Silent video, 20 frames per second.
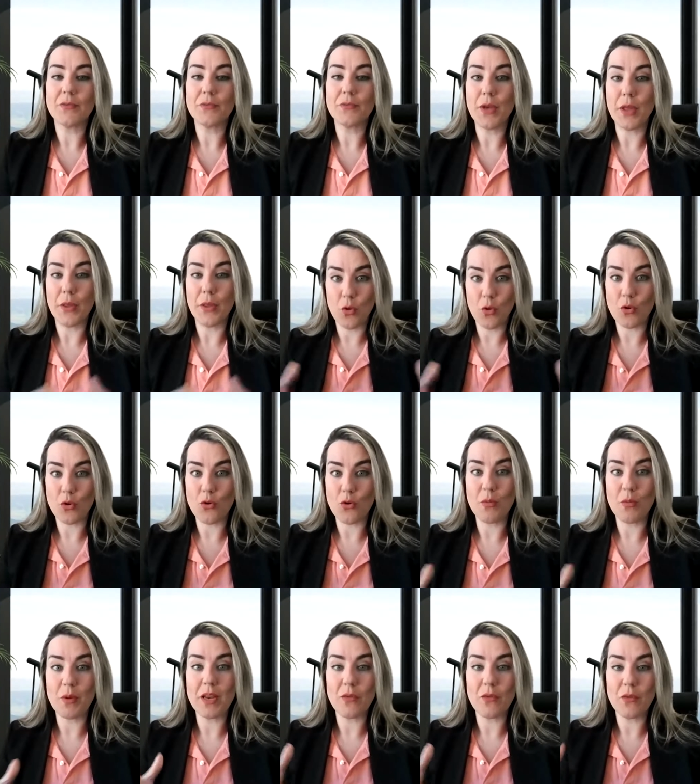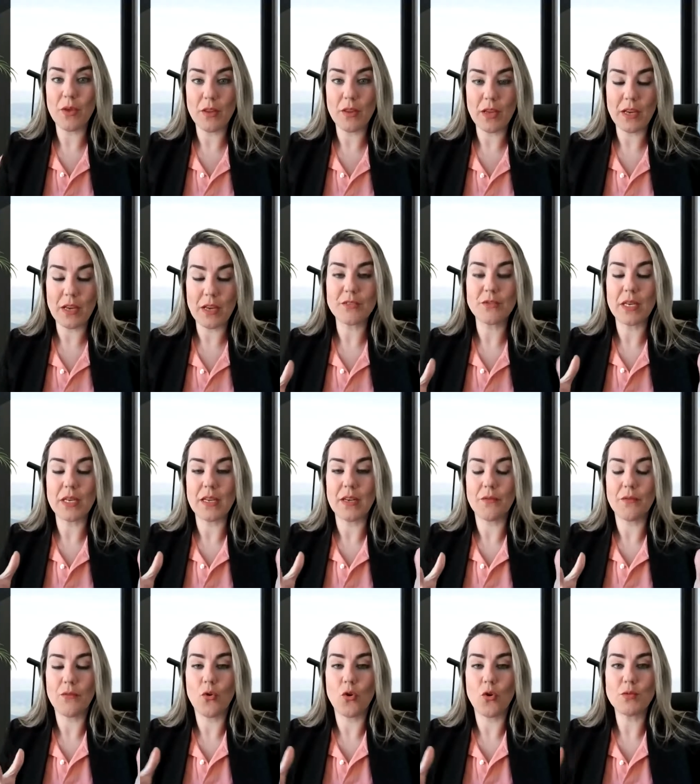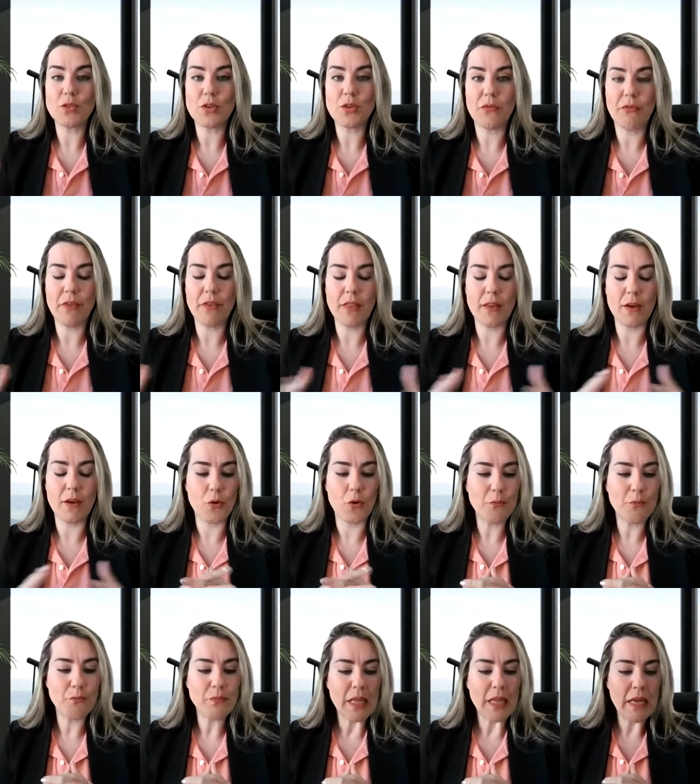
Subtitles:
with your group in forms of video.